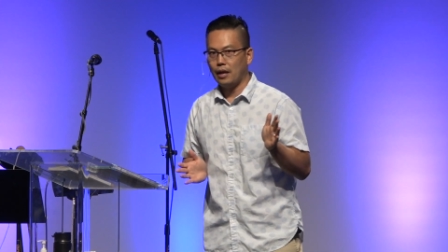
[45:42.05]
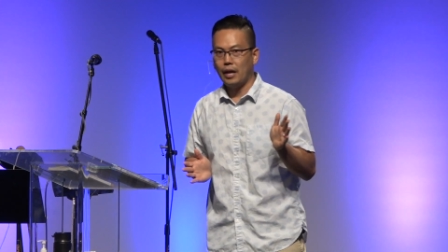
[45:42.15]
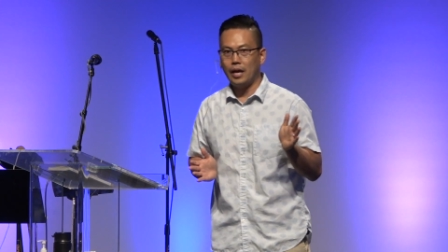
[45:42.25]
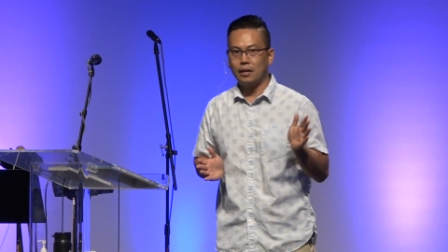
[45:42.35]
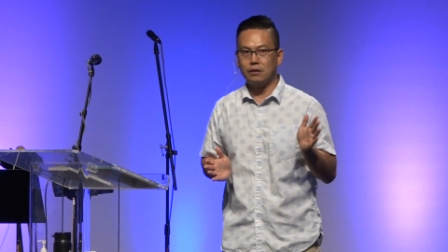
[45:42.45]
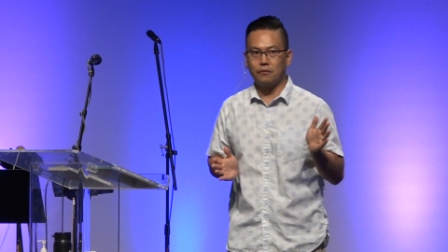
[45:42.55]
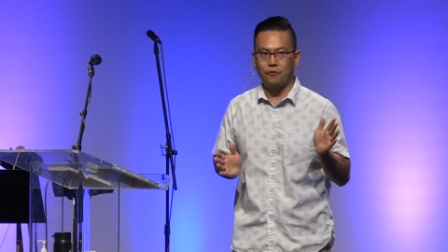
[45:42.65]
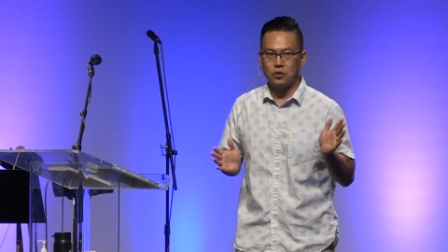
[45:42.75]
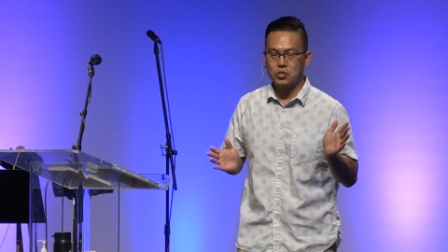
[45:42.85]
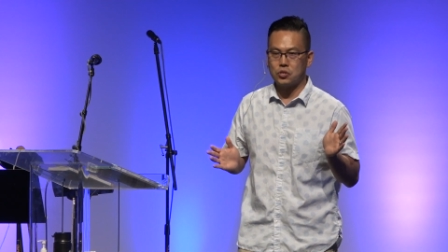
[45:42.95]
And the
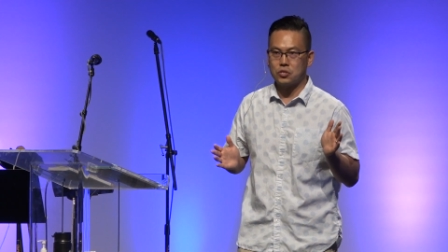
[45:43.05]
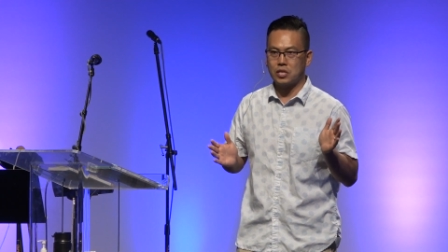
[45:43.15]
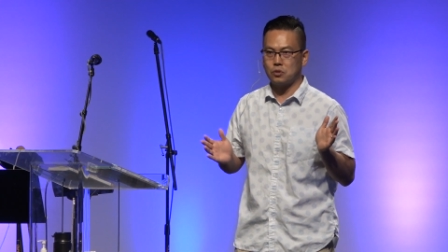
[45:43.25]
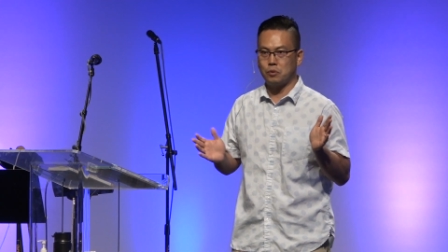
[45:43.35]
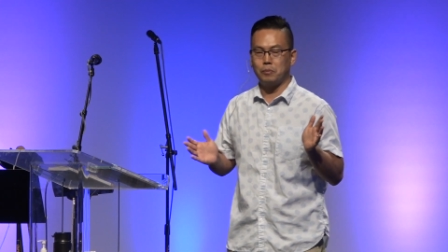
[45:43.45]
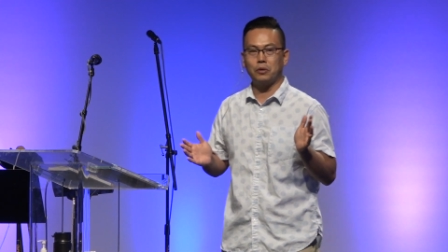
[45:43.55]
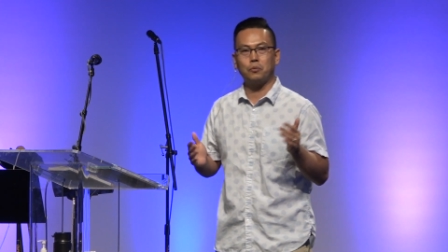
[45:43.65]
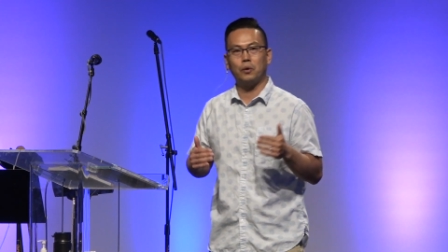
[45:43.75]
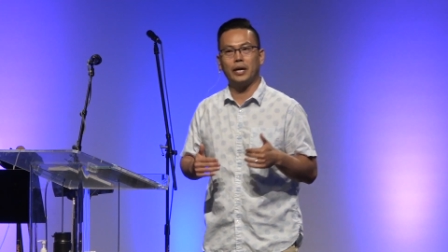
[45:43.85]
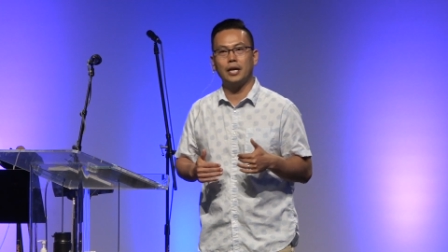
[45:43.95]
first church gets rebuked.
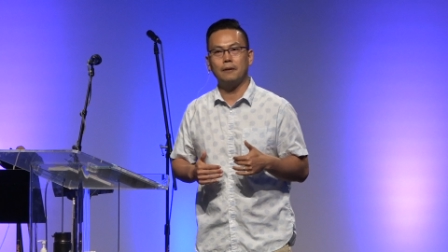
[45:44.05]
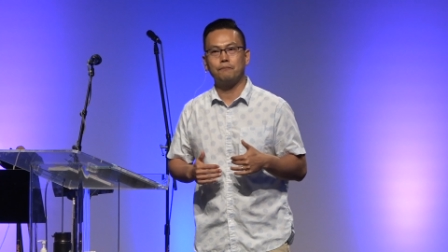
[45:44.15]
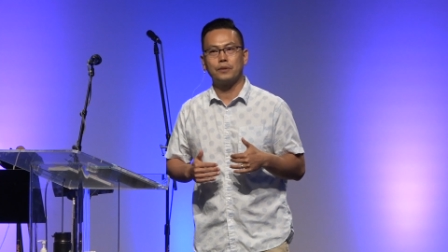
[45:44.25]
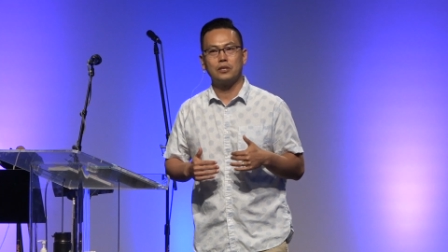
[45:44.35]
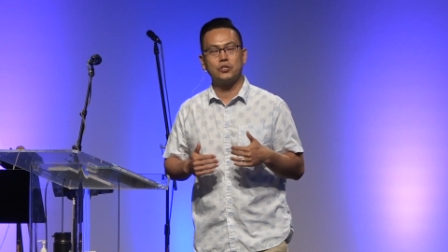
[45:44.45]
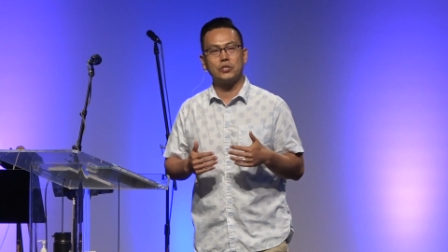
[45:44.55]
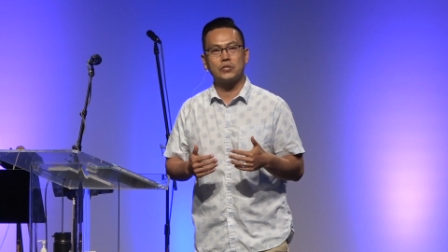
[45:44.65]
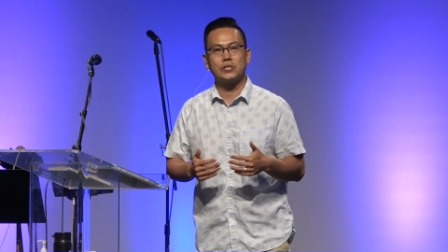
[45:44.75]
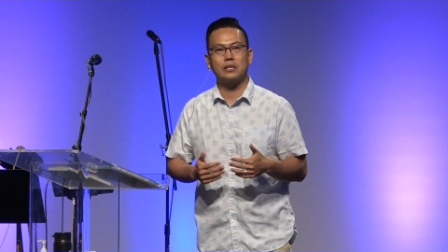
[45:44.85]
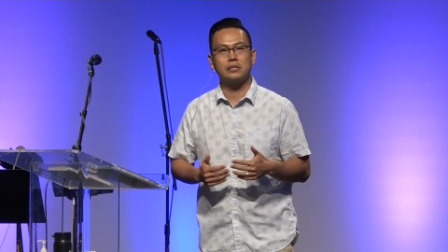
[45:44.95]
Why?
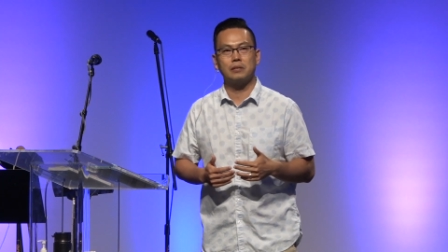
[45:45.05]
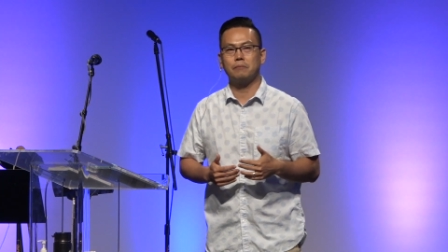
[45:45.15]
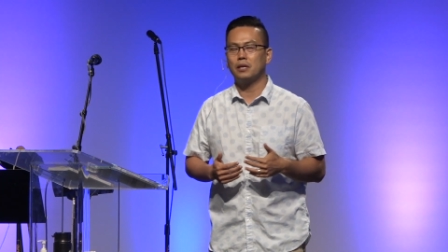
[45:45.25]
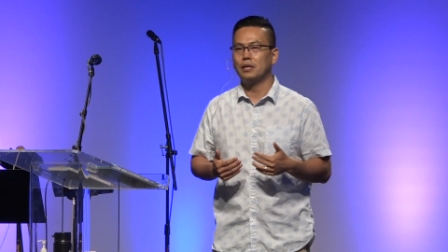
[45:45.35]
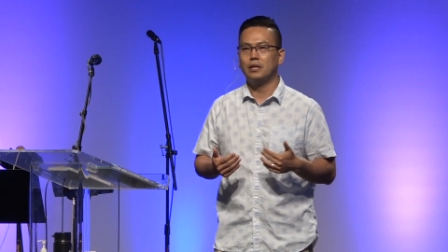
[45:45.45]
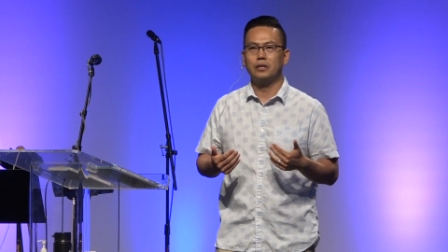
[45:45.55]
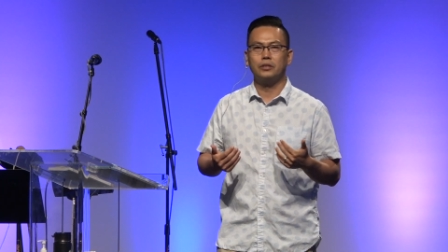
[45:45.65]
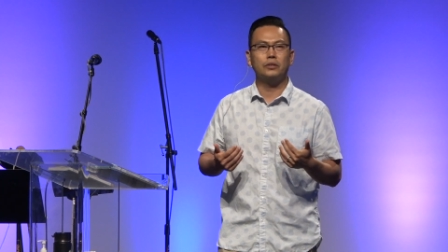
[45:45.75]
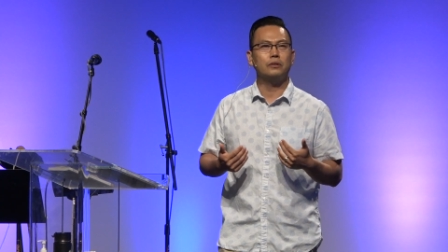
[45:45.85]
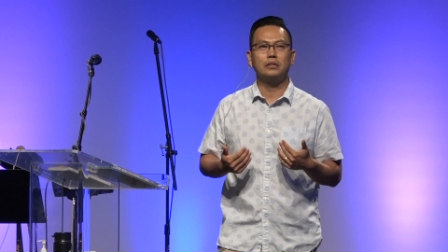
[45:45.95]
Jesus tells him,
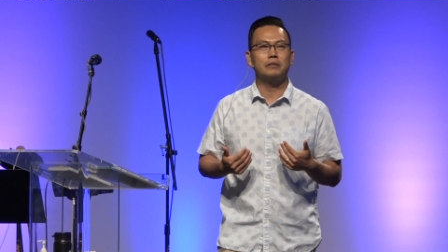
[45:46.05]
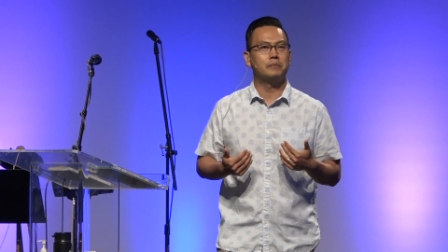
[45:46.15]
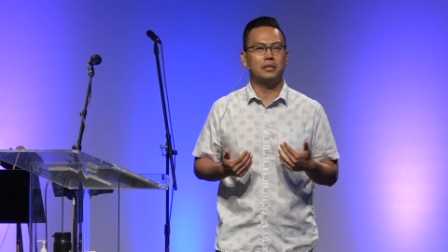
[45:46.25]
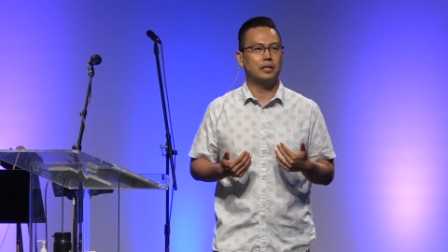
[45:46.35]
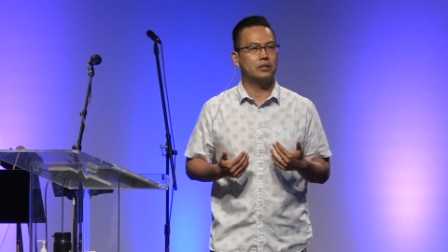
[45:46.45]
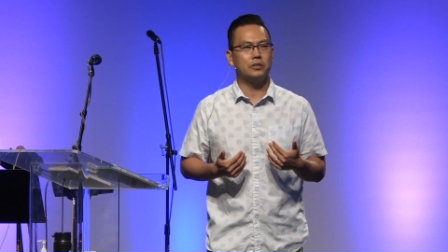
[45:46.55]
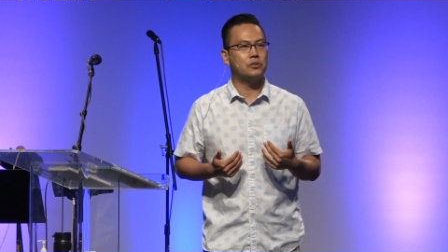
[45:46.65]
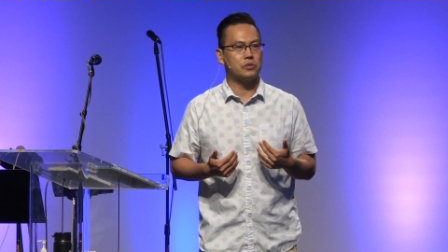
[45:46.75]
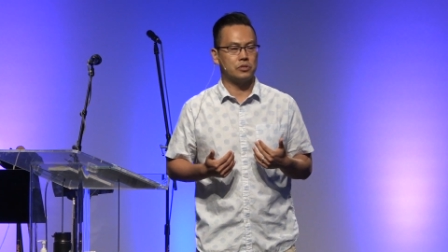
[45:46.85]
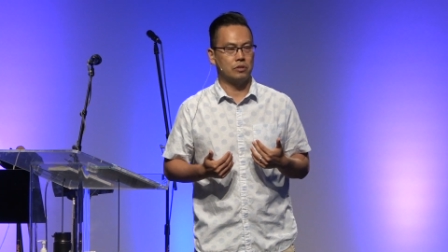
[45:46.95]
You don't love me like you
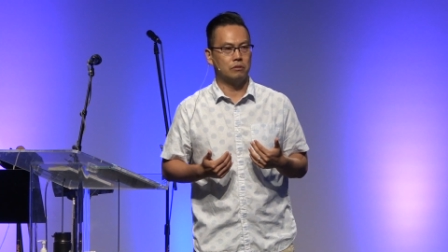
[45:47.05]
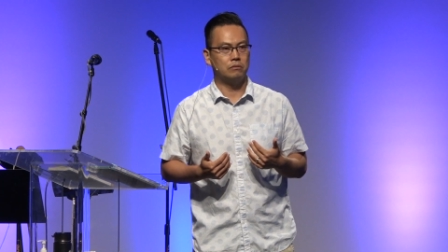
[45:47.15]
used to.